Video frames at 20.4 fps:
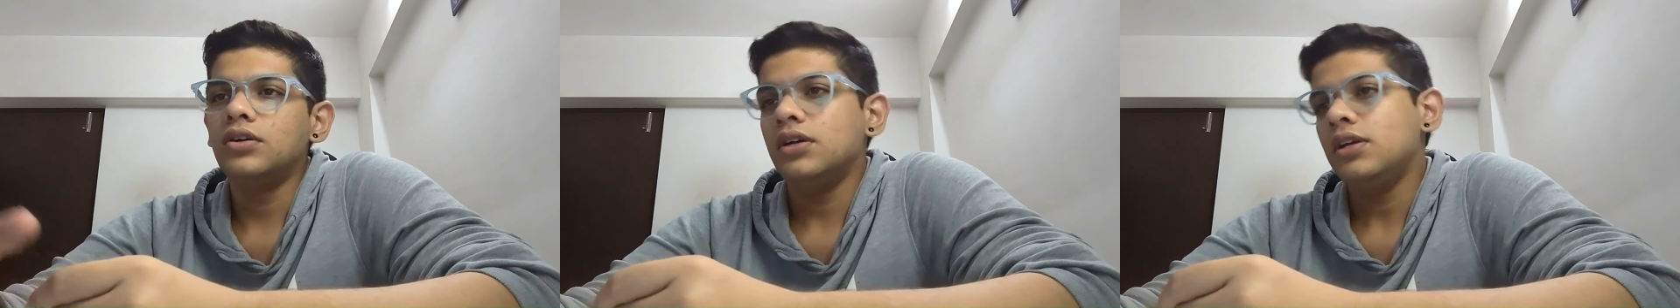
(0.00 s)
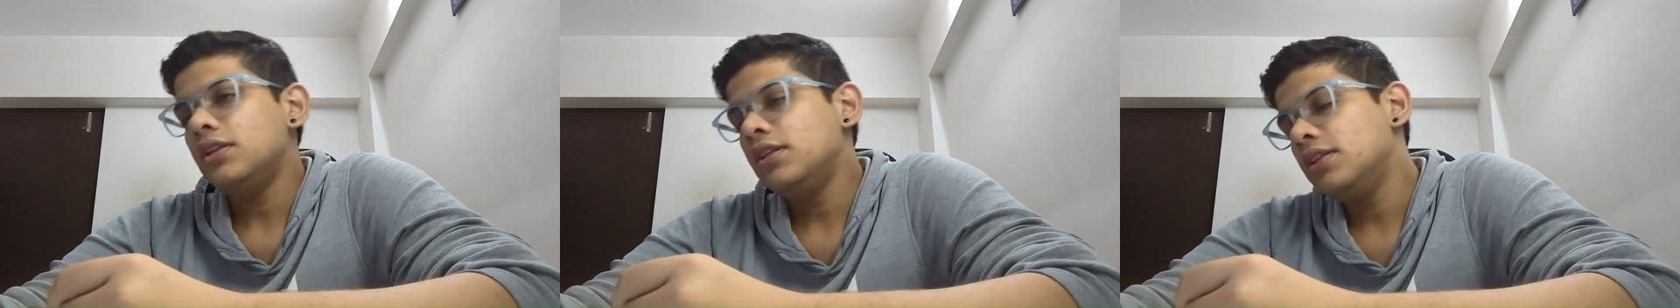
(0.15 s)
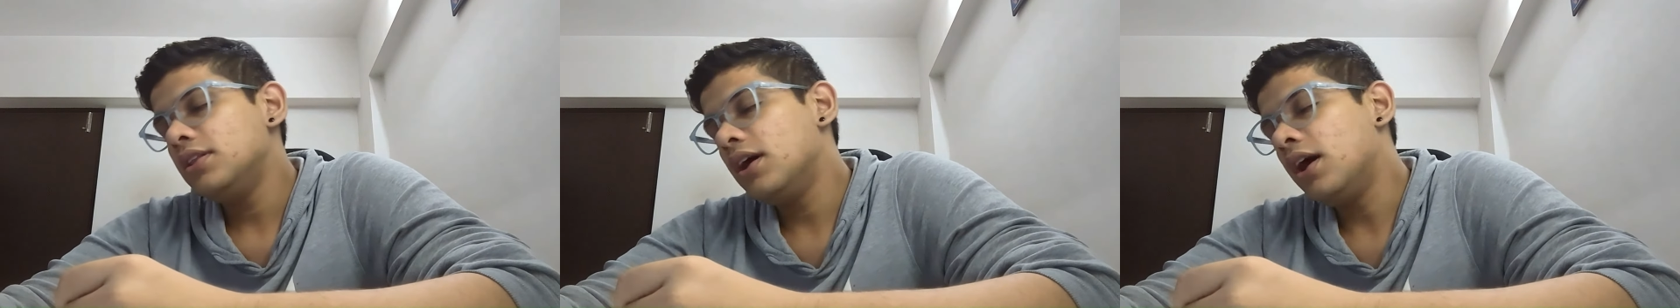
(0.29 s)

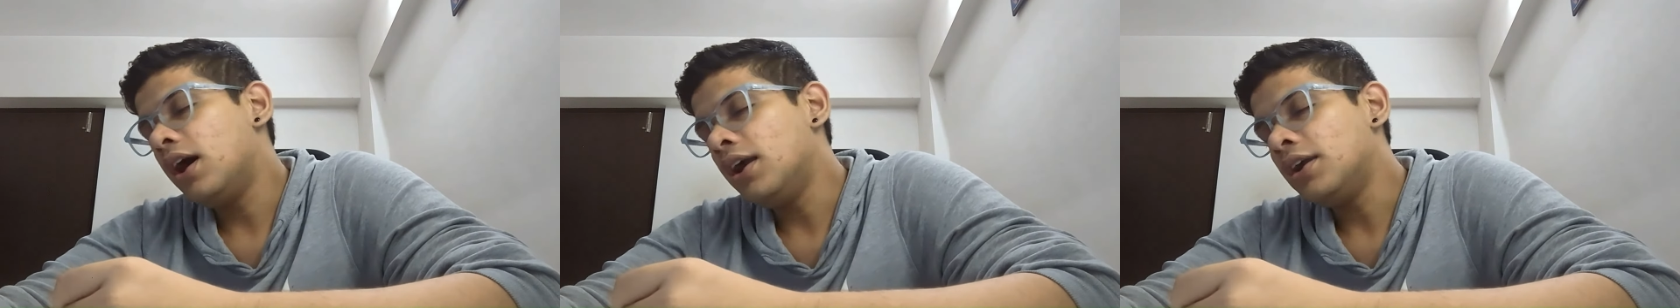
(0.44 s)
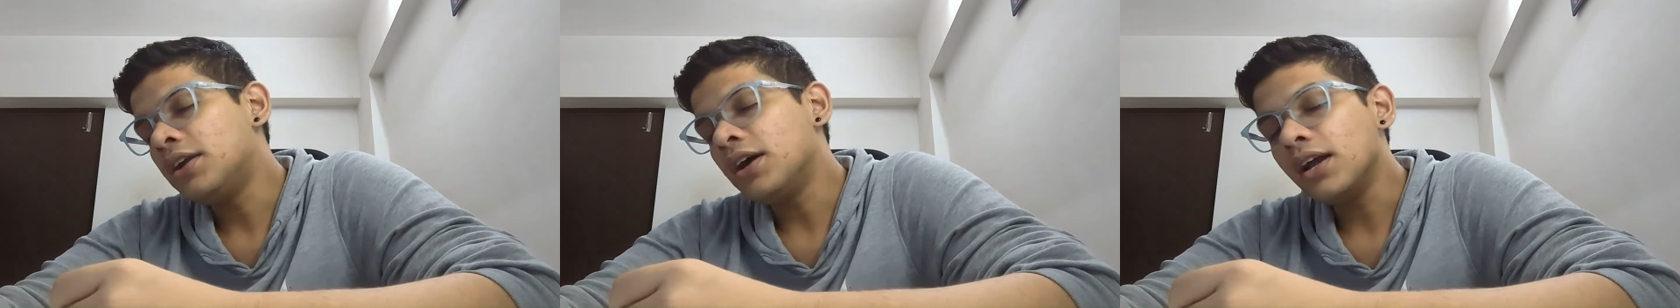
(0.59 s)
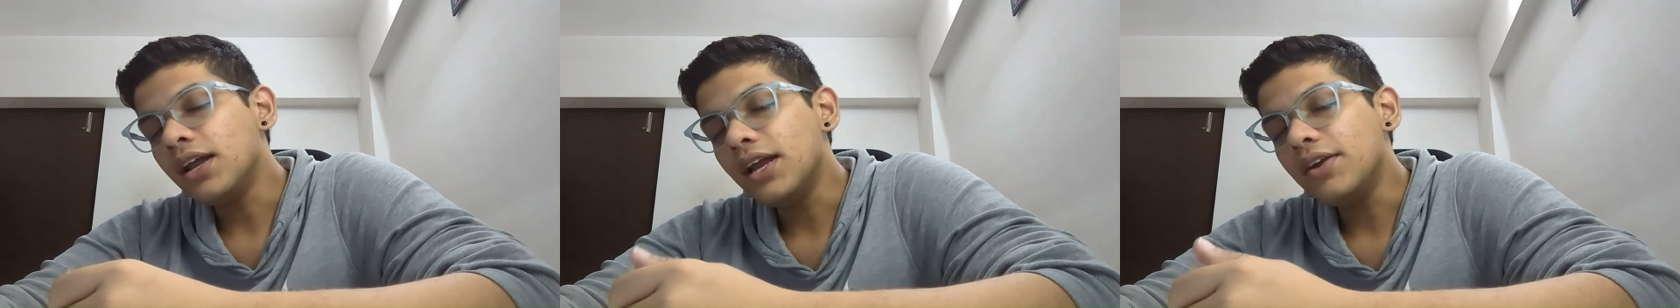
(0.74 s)
our
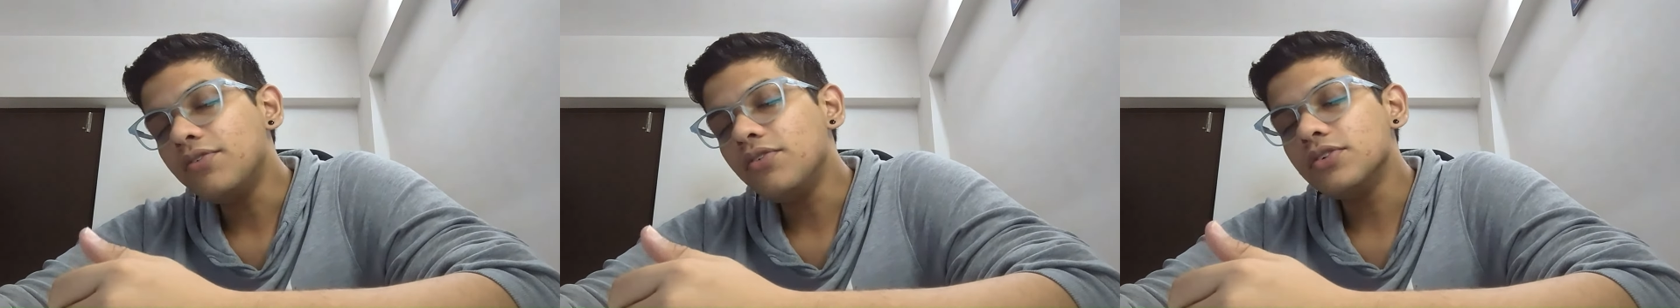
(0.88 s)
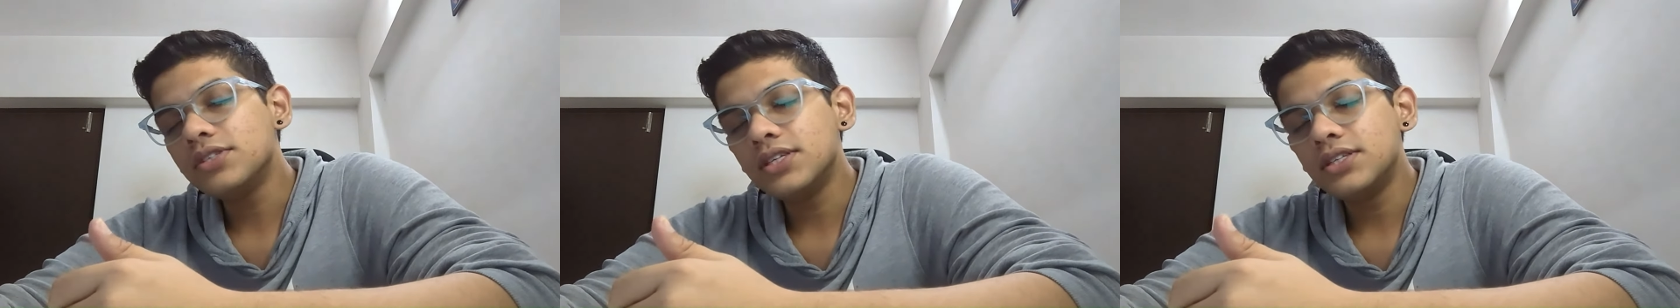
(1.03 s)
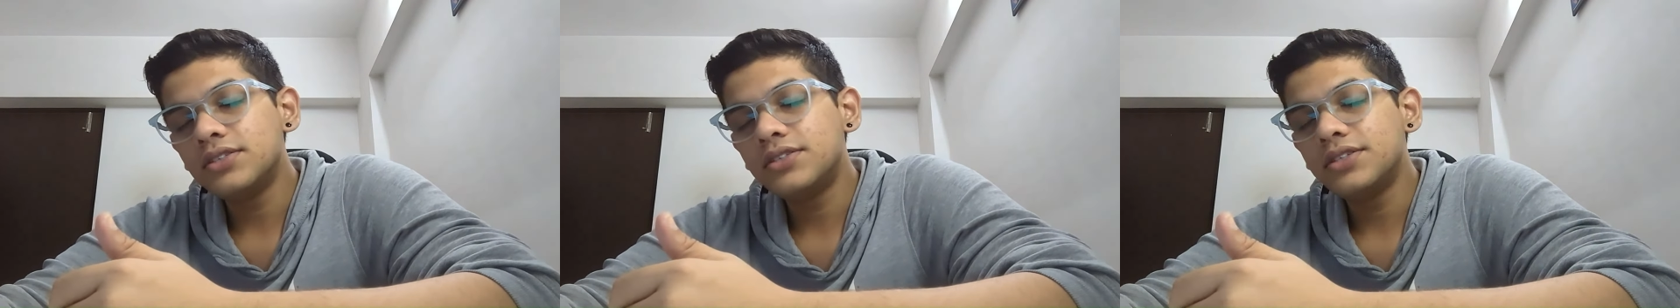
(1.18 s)
target was
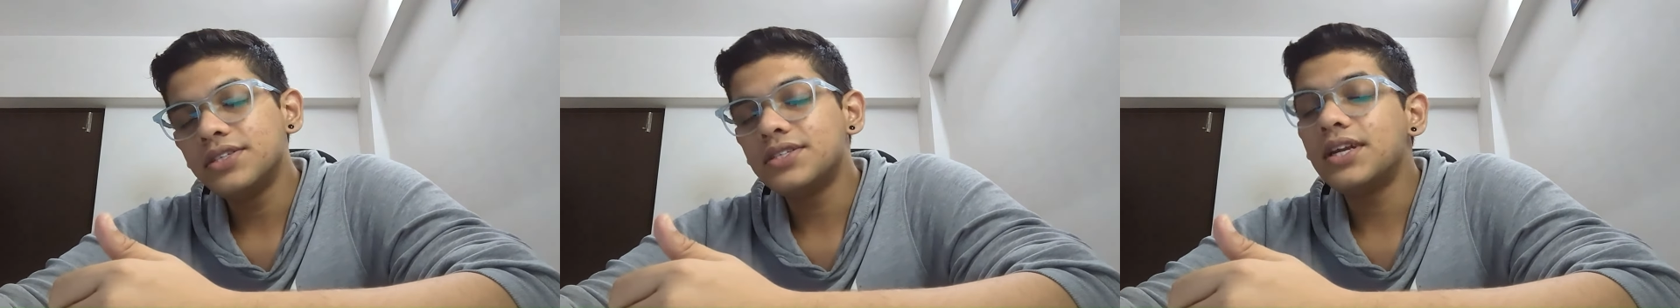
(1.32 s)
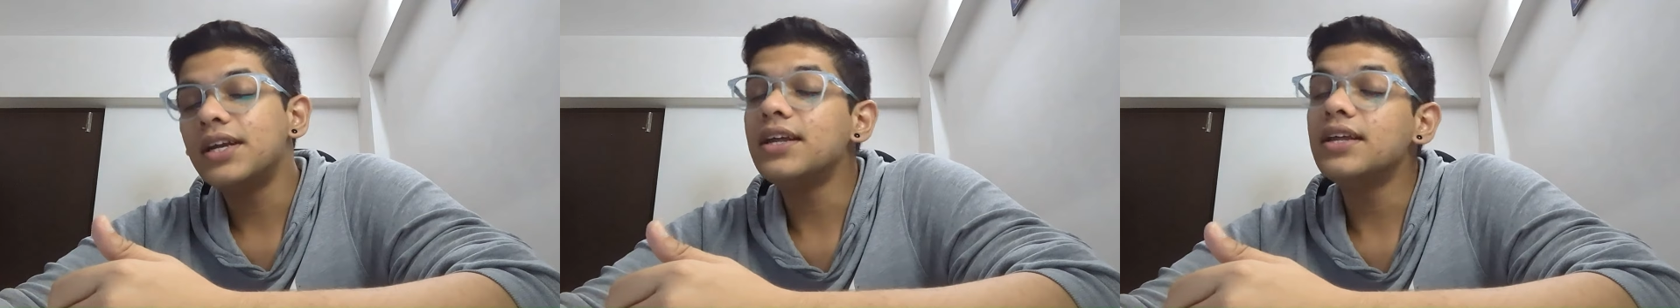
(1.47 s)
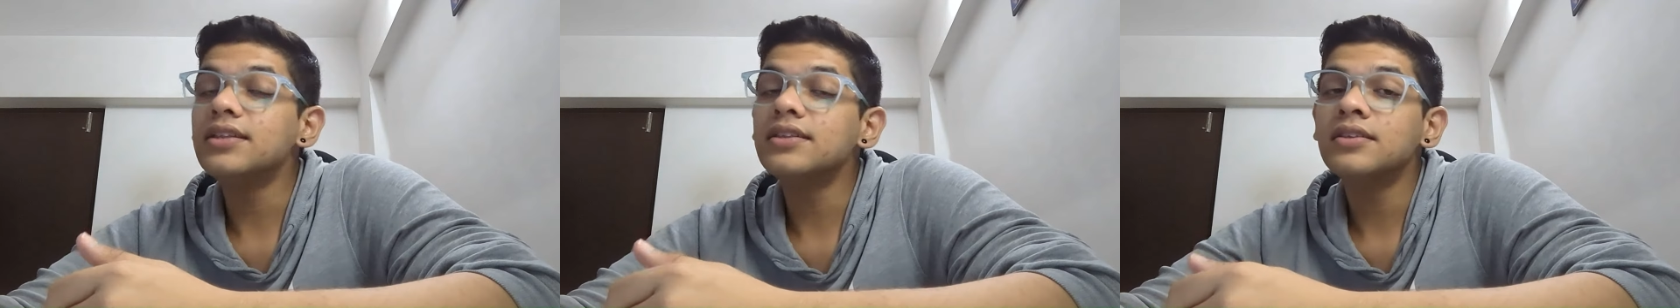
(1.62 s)
interested
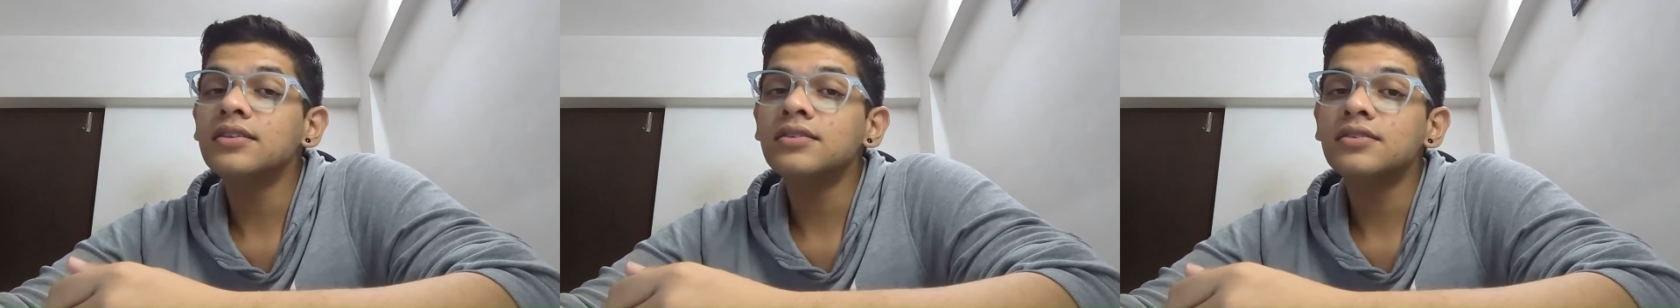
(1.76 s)
in